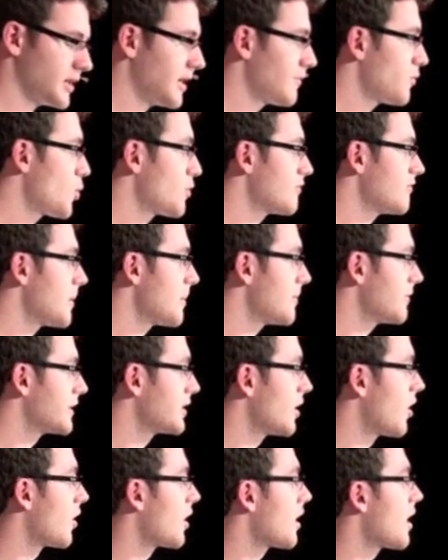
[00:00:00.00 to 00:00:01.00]
does everyone remember the
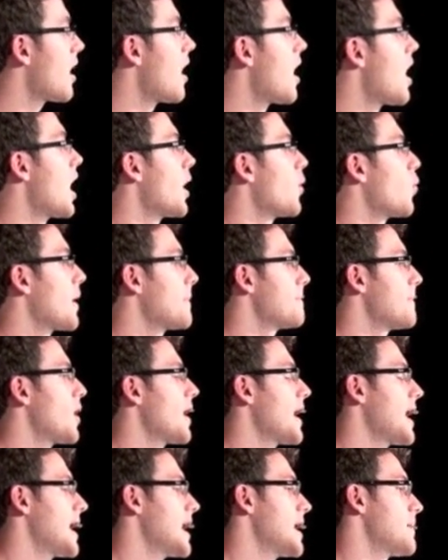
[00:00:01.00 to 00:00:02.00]
song I Whip
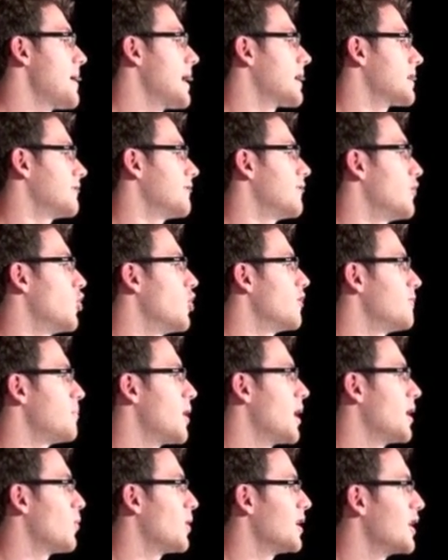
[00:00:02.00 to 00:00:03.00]
My Hair Back and Forth
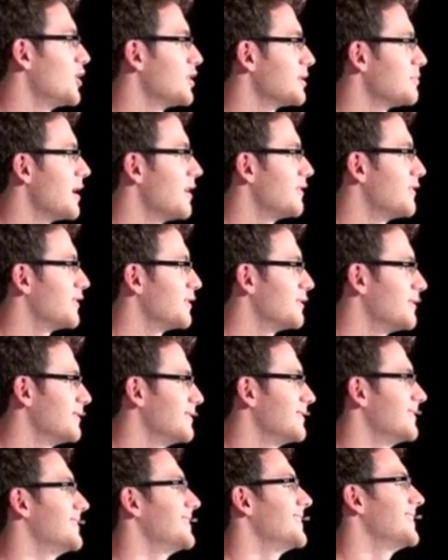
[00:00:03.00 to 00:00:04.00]
by Willow Smith?
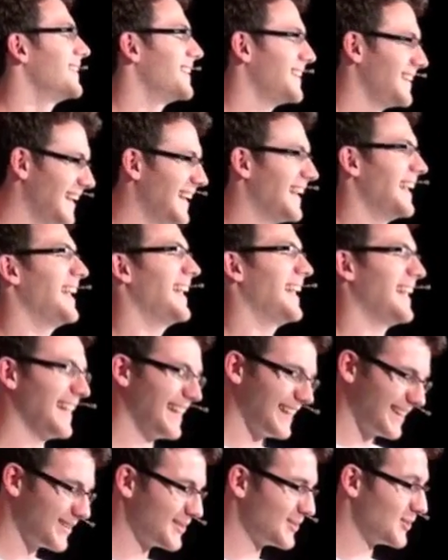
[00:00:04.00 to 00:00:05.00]

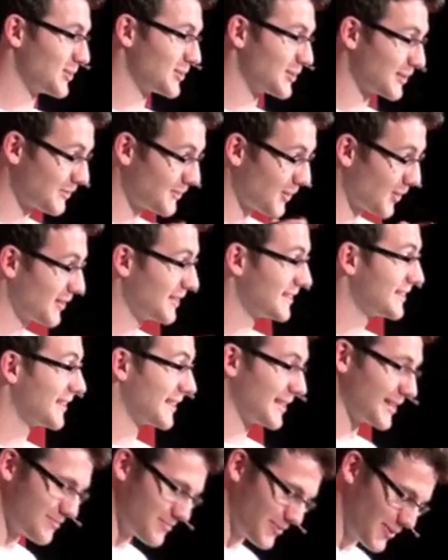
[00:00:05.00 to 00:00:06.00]
Yeah, good, because I'm not going to
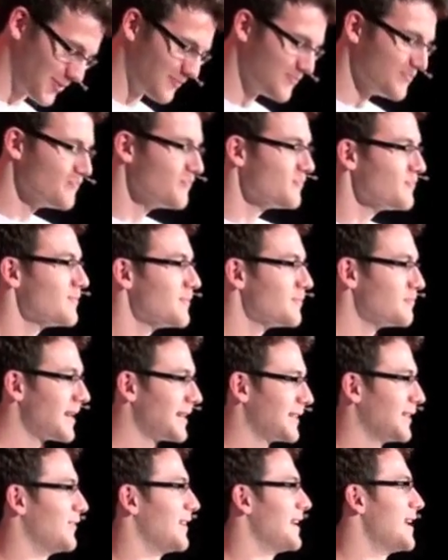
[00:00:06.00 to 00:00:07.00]
sing it, but
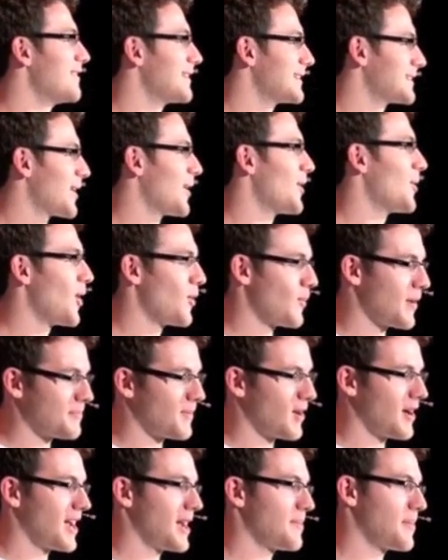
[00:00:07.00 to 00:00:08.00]
basically the lyrics go, I whip
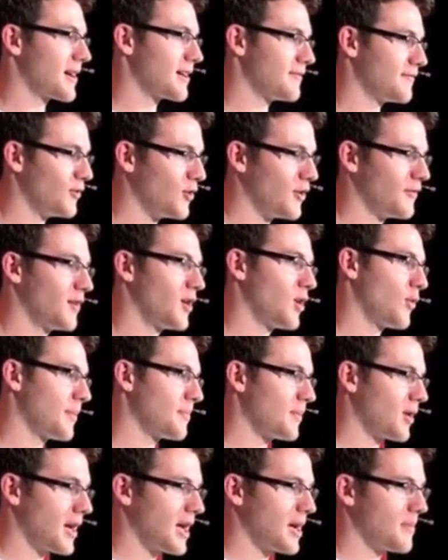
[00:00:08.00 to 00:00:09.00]
my hair back and forth, I
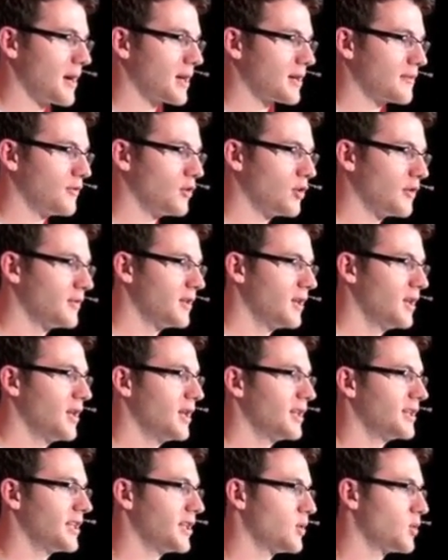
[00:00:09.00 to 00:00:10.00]
whip my hair back and forth.
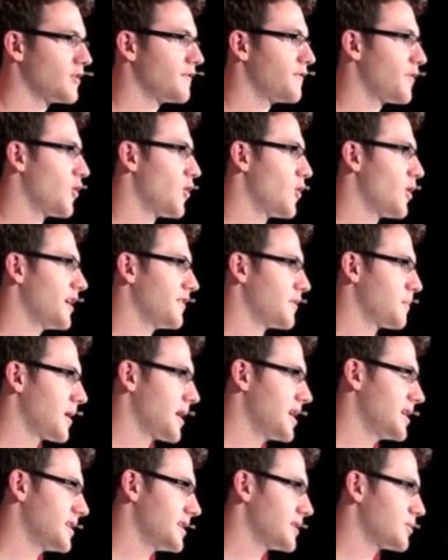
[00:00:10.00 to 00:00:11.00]
So you would have thought, if you
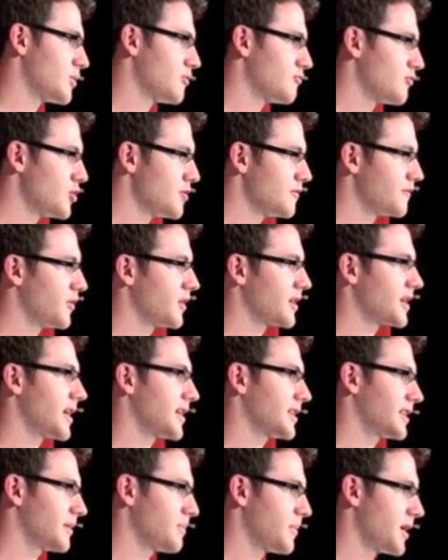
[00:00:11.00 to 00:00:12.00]
played this to a room full of
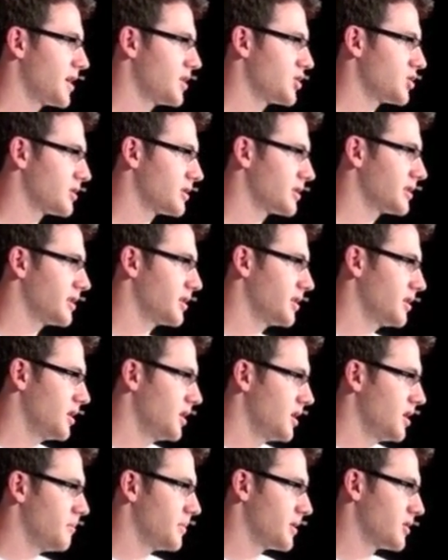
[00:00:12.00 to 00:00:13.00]
cancer patients,
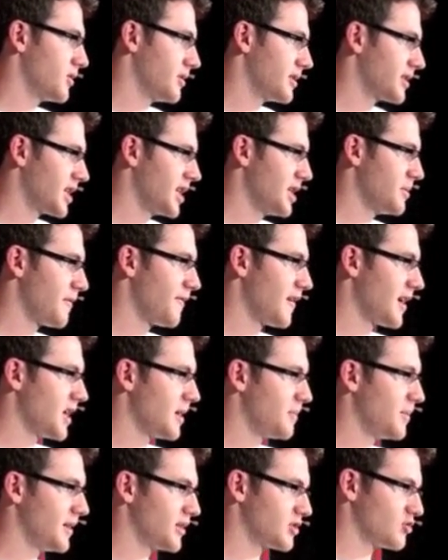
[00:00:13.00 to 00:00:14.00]
because
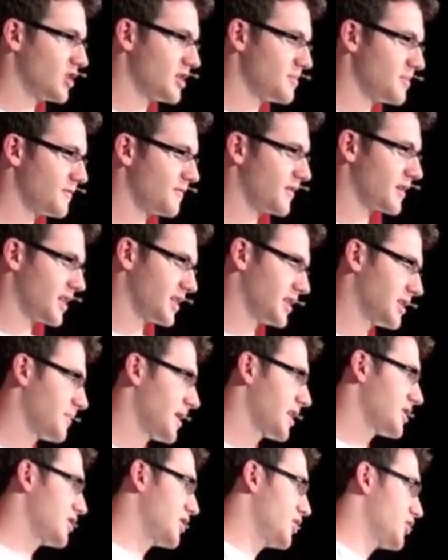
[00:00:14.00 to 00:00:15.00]
chemotherapy or treatment for cancer
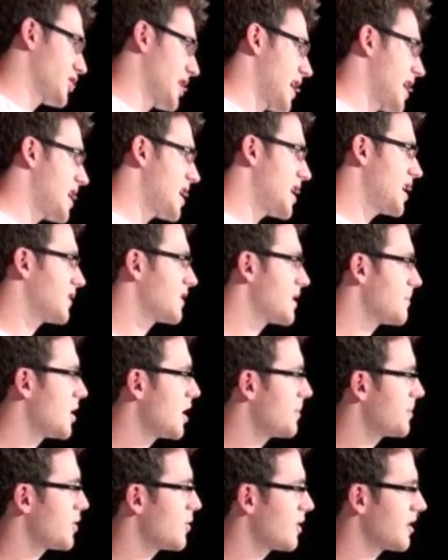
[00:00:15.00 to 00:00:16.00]
makes you lose your hair, they
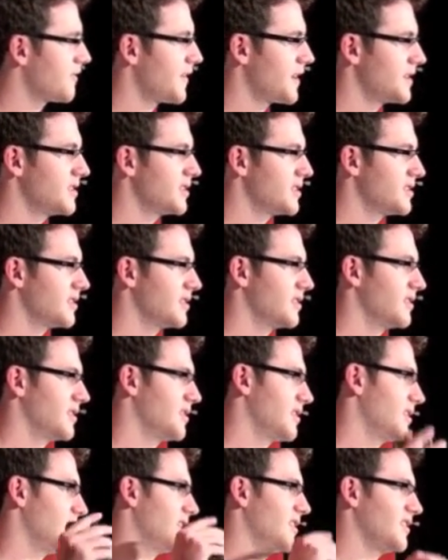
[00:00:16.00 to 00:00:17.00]
might be quite offended.
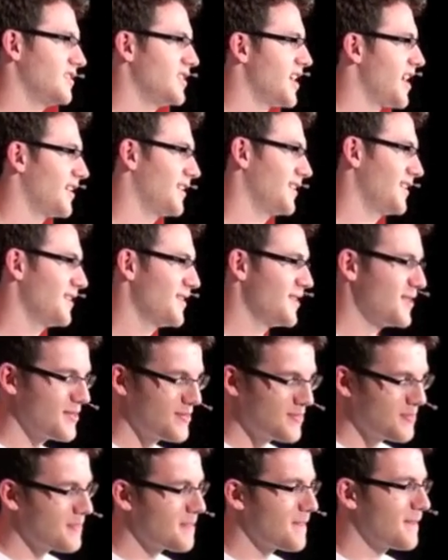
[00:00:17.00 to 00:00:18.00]
Nah.
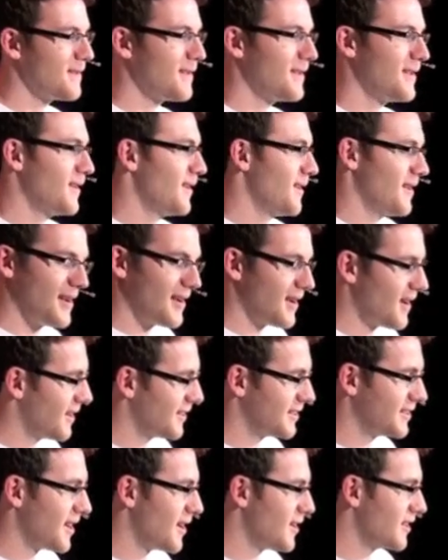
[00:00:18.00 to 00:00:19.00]

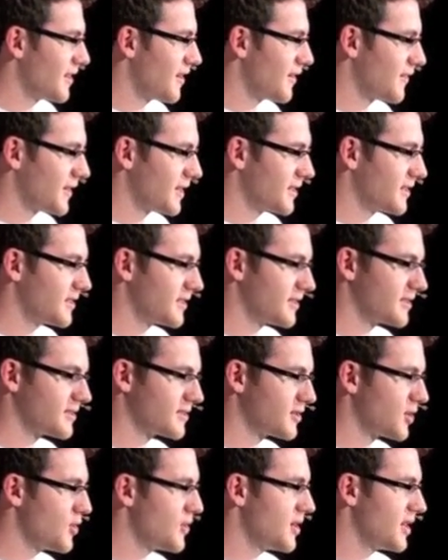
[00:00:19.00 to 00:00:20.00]
I say that, I think it's
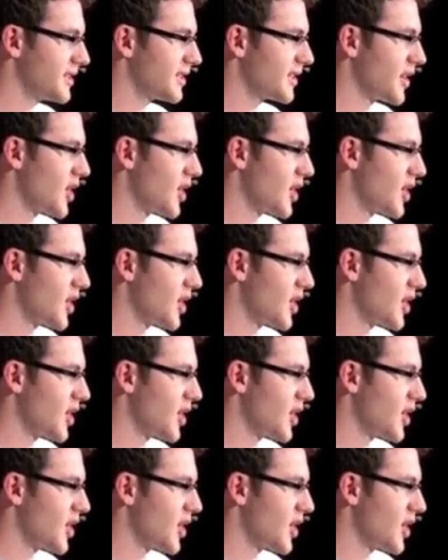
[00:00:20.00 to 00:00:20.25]
2 years